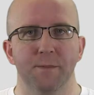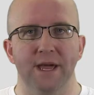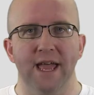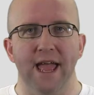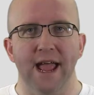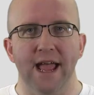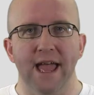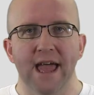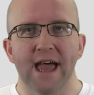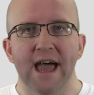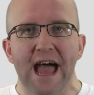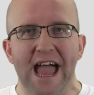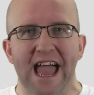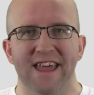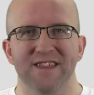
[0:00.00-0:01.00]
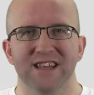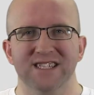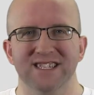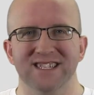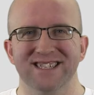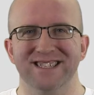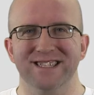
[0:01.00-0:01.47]
being, and there's
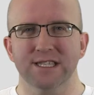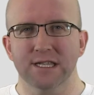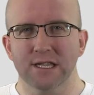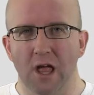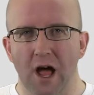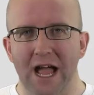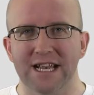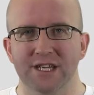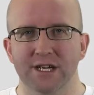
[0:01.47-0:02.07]
a slight